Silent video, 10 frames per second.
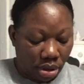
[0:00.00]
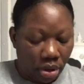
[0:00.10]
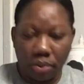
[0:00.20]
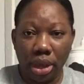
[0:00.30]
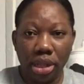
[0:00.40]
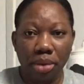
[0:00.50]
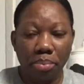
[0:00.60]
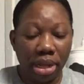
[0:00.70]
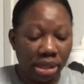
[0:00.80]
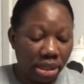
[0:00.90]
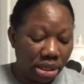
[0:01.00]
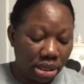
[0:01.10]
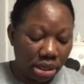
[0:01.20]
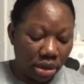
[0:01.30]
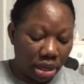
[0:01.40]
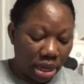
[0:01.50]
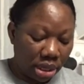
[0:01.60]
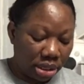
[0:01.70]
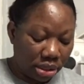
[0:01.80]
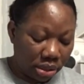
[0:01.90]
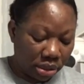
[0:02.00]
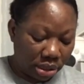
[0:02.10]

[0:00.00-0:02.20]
Where them buttons is gonna like so.